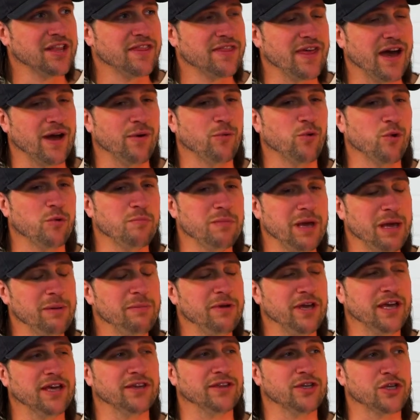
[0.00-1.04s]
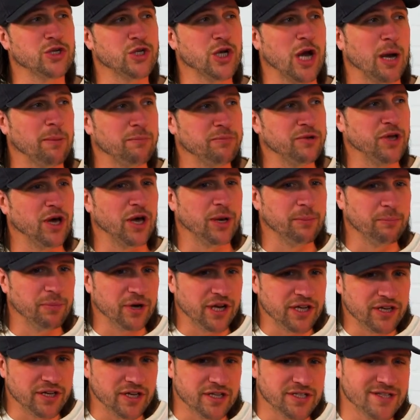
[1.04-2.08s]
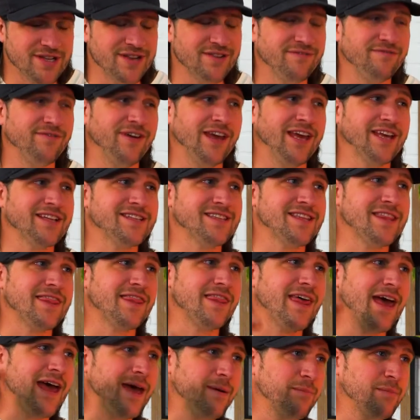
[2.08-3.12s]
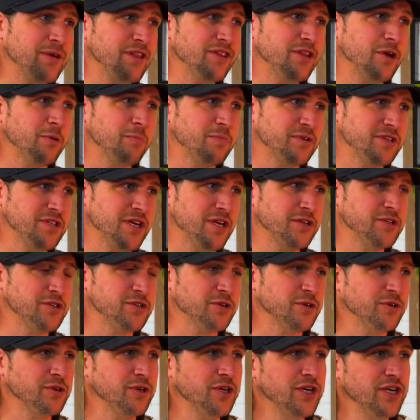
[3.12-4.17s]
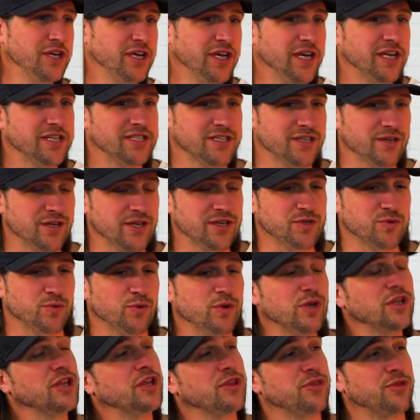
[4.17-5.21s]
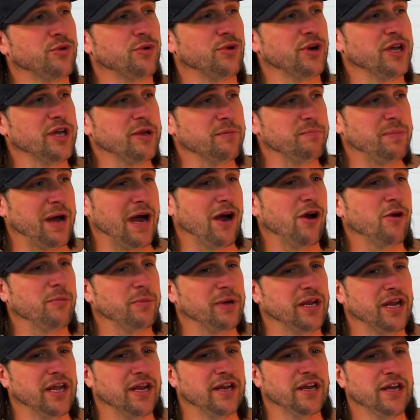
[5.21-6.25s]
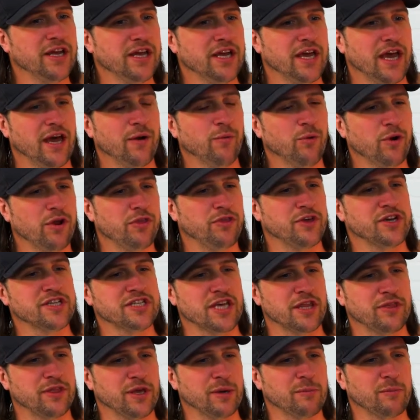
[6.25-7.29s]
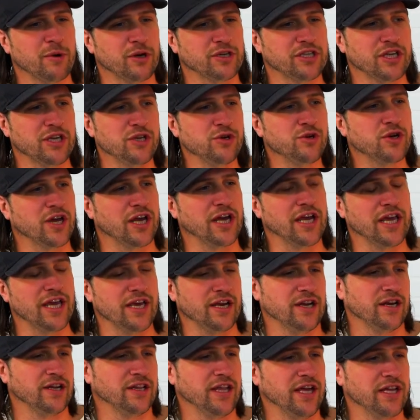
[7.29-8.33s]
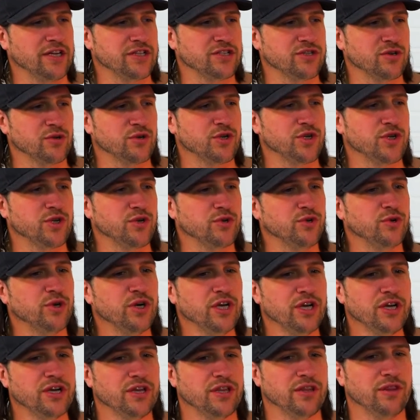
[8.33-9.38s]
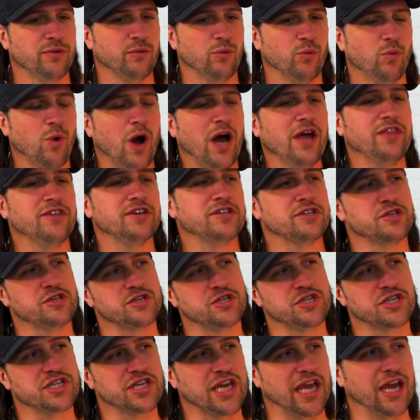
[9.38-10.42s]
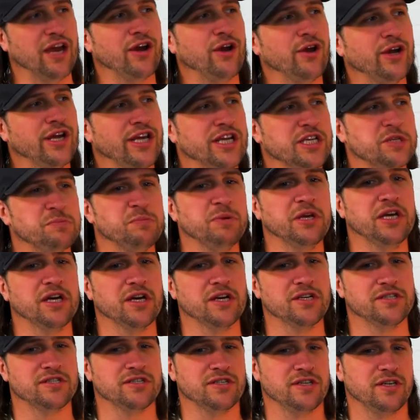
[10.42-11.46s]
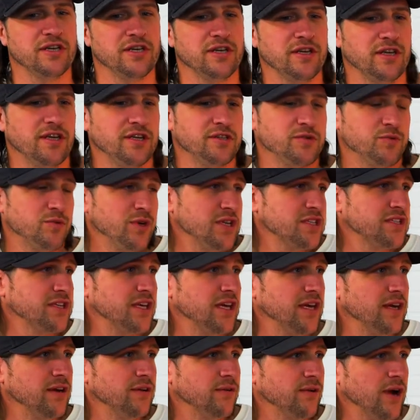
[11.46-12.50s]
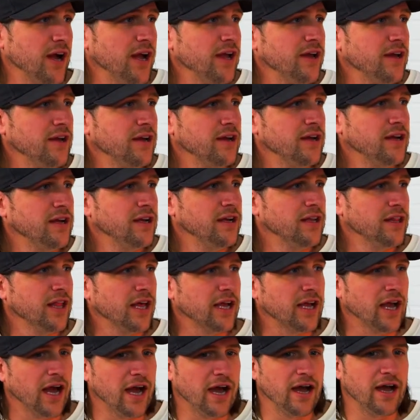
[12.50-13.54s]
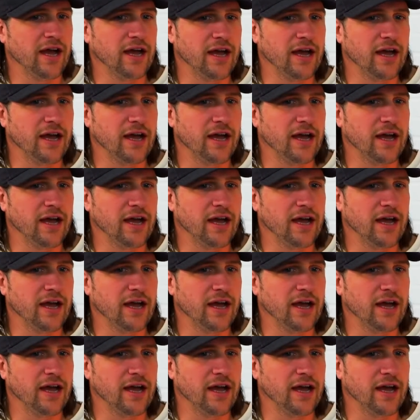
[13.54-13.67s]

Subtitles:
that will maybe get the job done, but it doesn't advance them in their potential. It's real authority and empowerment. And one of the things I think, Mark, that you kind of hit on that is so true. Why this is scary is because it's risky, right? Like